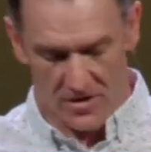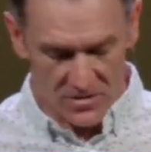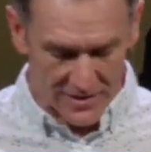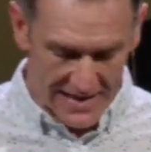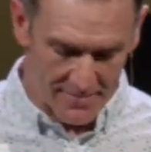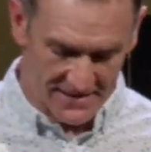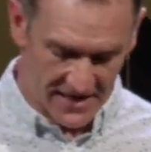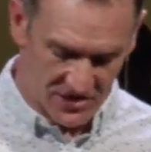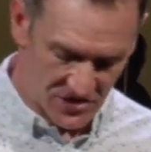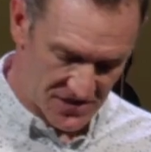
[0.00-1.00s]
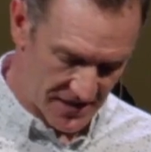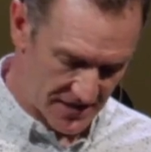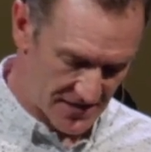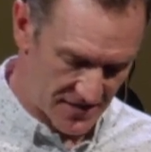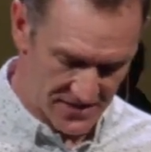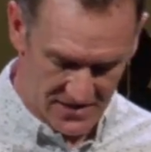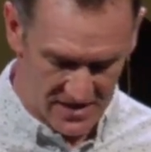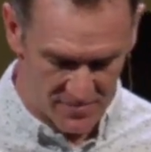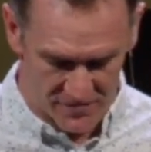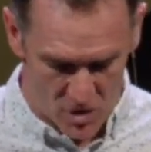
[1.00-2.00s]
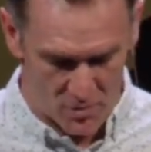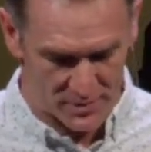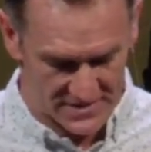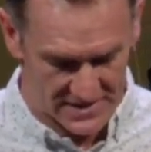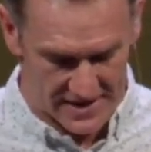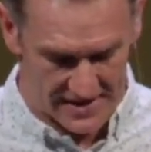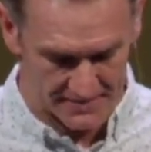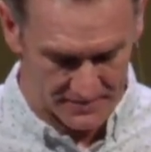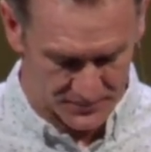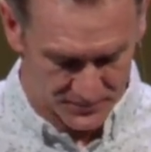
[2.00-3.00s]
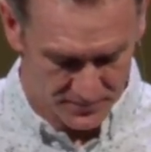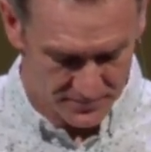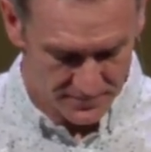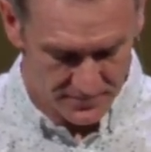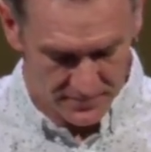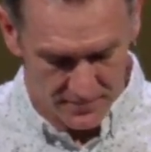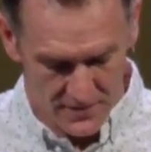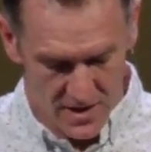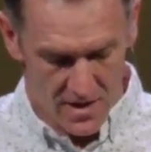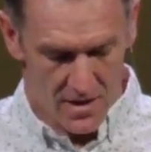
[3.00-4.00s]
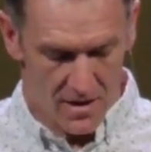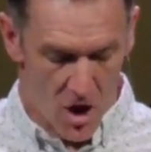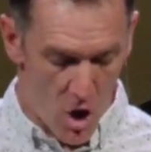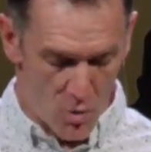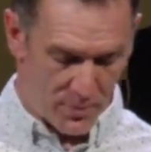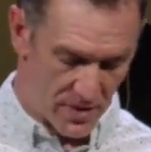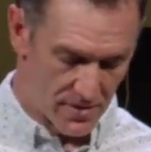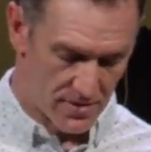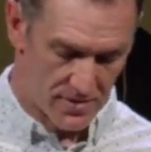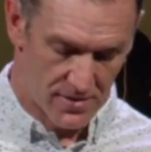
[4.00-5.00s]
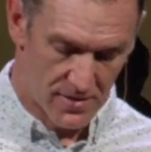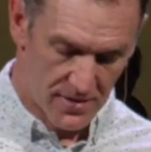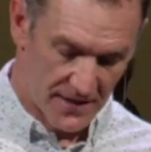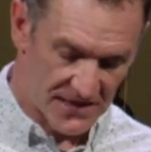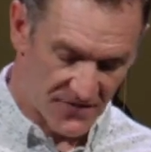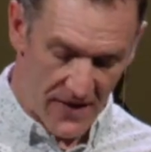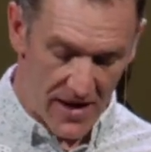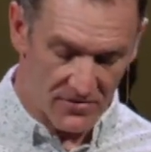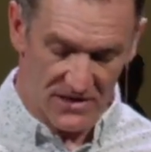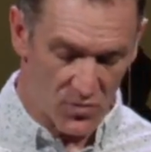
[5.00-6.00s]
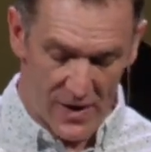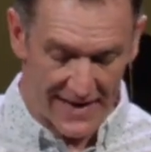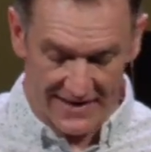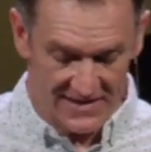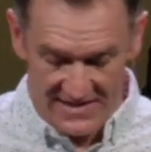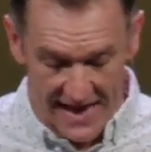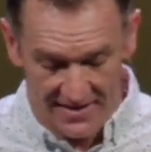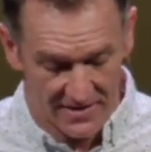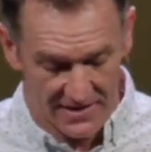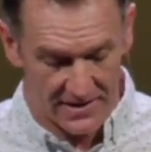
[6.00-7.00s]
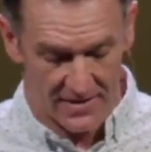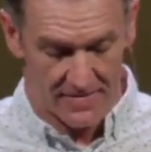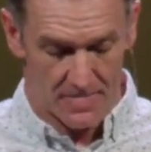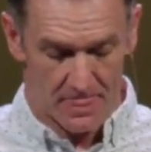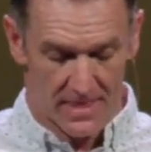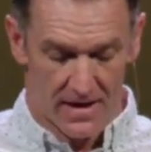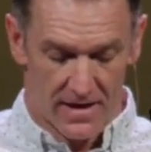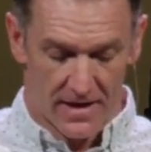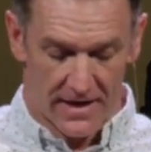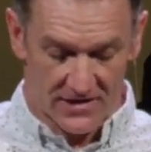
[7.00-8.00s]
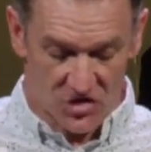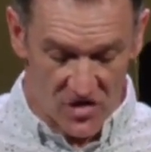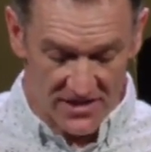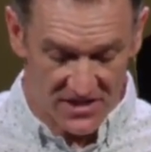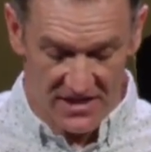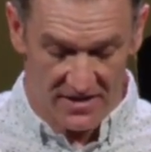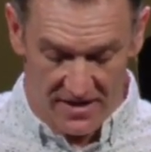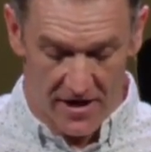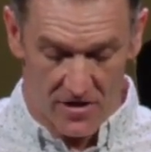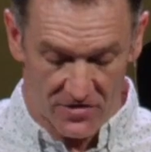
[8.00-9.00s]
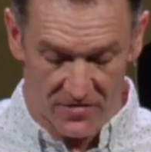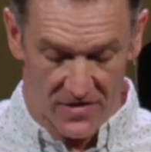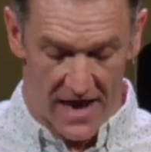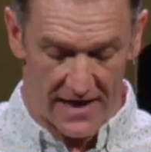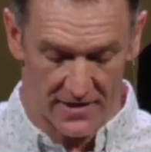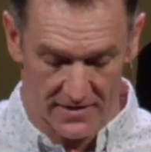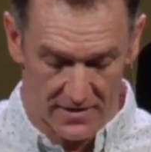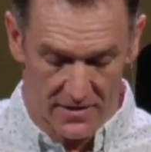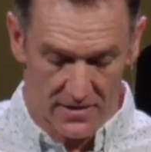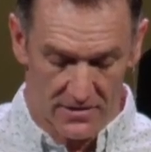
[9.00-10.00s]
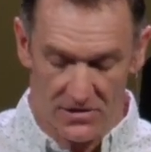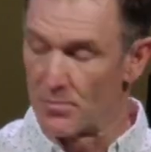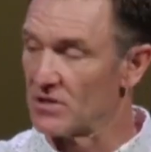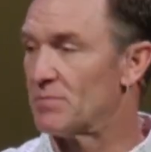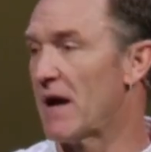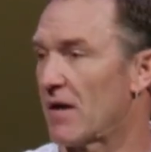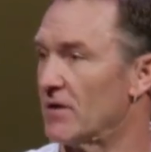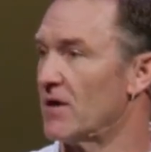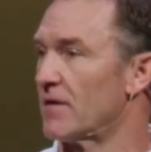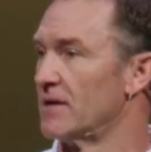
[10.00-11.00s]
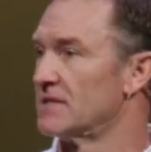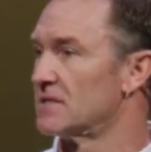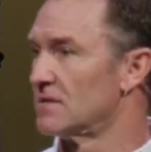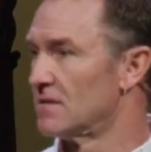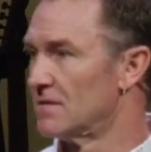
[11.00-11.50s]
Here's what Lamentations is in this theme of hope today. Hope is found in waiting silently and trusting the character of God to push back our darkness.